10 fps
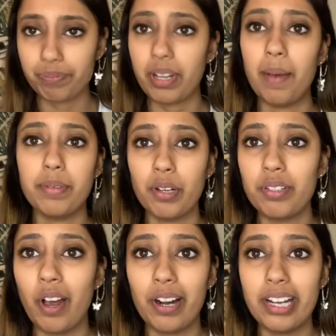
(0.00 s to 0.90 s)
I'm so
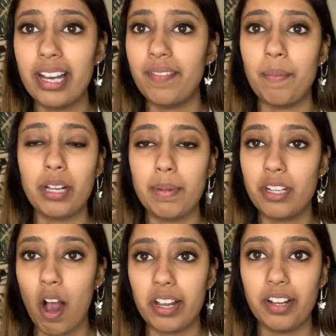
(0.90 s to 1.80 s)
sorry if I'm going to be
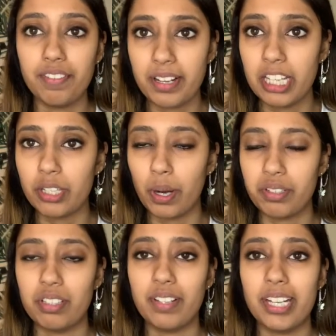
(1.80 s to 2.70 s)
talking funny throughout
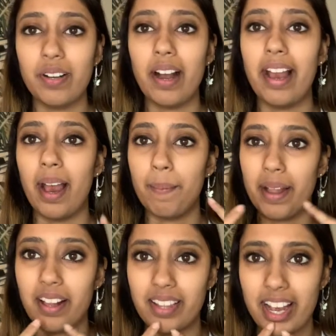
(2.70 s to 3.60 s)
this video. I have my
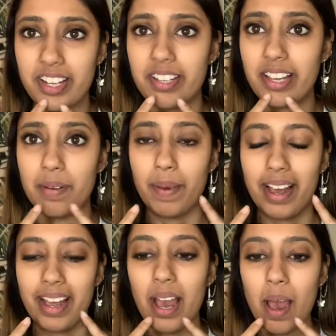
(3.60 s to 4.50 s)
aligners in
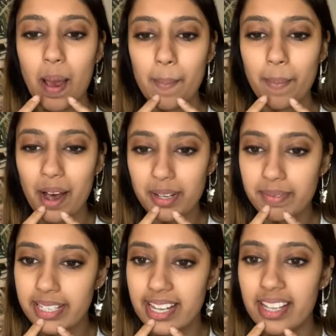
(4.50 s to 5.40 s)
my bottom
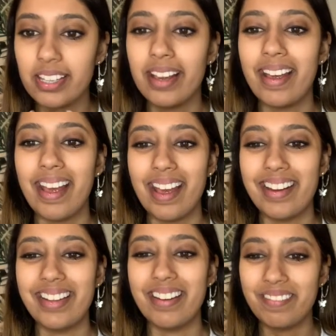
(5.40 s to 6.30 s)
teeth,
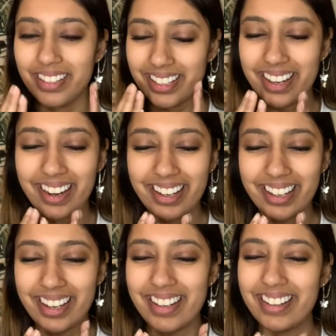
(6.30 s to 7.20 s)
and they really
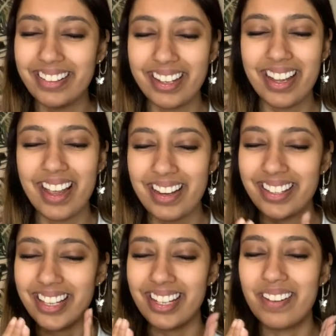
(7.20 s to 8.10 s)
hurt, and
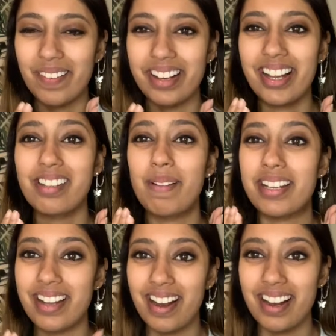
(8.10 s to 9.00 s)
it's like going against my
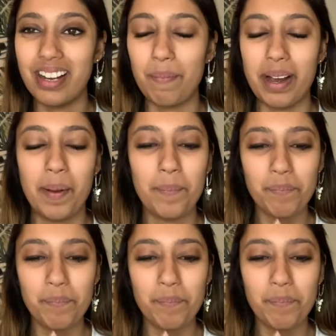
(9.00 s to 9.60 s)
tongue, but